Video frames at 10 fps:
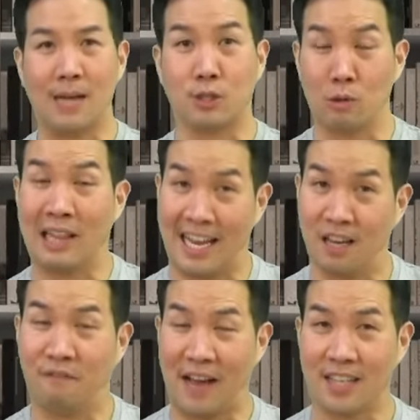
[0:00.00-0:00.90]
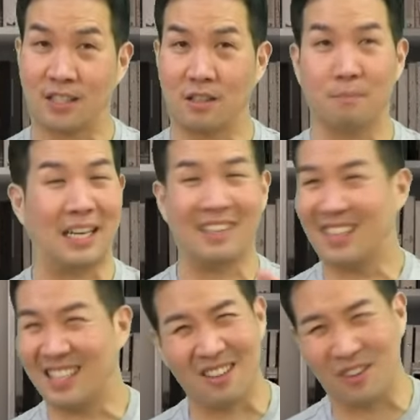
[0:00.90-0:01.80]
you'd like it faster, but
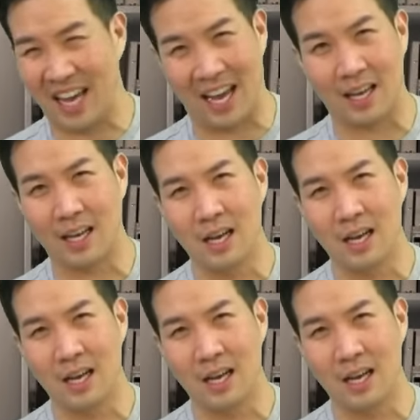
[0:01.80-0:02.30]
it's okay.